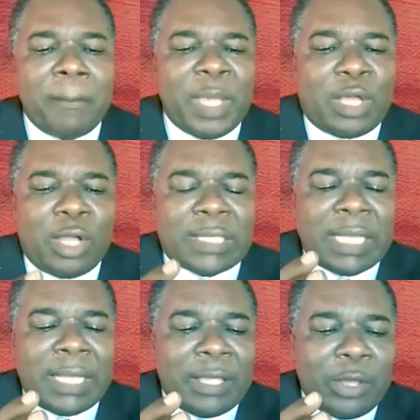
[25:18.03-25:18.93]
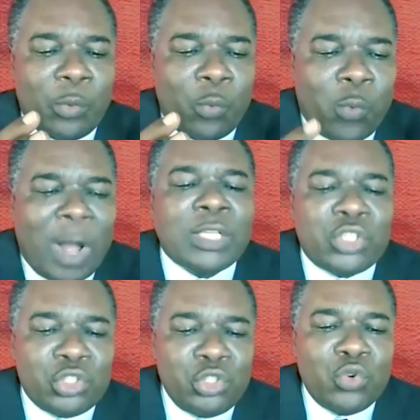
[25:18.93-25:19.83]
because
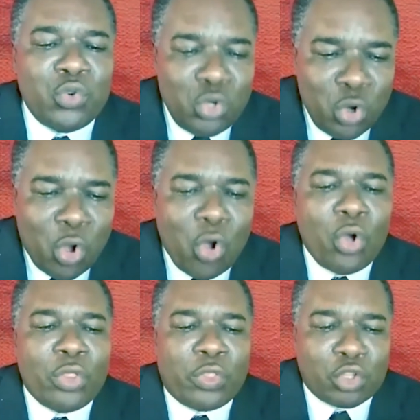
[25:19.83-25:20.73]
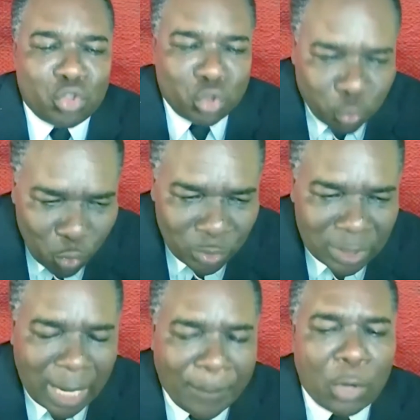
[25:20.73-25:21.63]
once you know the
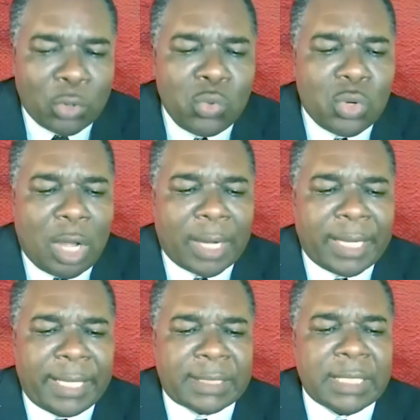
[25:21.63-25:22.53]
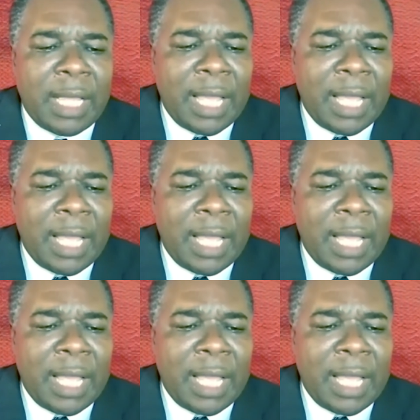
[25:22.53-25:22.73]
truth about who God is,